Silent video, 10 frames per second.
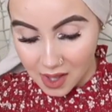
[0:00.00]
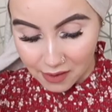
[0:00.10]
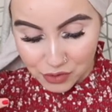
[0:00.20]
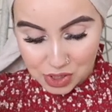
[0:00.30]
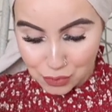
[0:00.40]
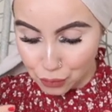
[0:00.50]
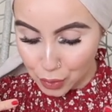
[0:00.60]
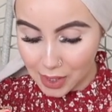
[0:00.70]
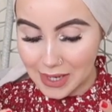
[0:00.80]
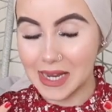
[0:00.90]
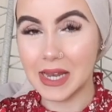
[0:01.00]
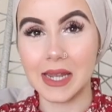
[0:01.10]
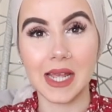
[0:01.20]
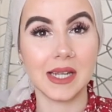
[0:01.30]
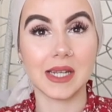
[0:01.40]
I've just really
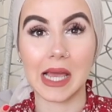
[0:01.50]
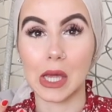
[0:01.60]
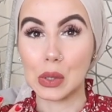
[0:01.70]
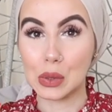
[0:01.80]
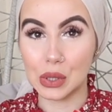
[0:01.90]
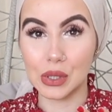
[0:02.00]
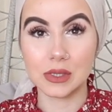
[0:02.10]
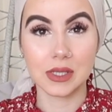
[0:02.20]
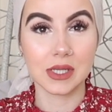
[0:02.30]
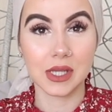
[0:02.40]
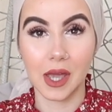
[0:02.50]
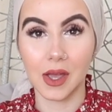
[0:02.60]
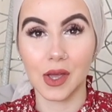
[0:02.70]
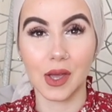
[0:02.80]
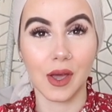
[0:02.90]
needed like a good
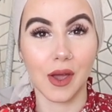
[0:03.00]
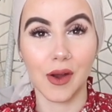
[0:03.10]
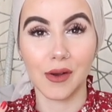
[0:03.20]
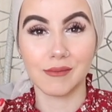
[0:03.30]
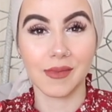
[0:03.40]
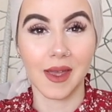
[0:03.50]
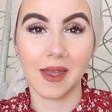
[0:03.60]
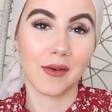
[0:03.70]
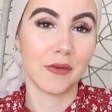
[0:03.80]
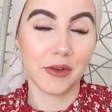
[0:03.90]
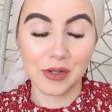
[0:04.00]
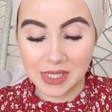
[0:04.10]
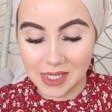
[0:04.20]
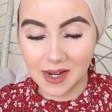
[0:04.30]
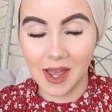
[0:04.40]
skincare like
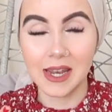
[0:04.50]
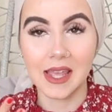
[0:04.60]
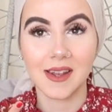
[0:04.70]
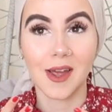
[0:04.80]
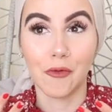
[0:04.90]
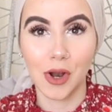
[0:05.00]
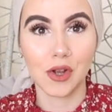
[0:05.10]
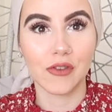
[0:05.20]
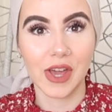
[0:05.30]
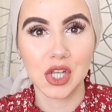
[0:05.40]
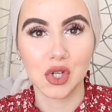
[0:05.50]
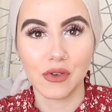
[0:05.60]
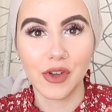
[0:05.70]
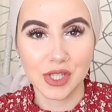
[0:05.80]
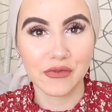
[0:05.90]
routine. I need a really good facial
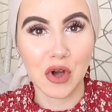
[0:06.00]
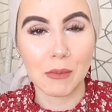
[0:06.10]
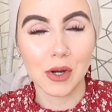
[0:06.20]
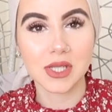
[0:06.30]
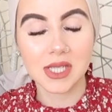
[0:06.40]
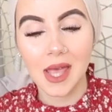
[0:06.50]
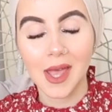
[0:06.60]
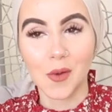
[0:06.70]
first and foremost.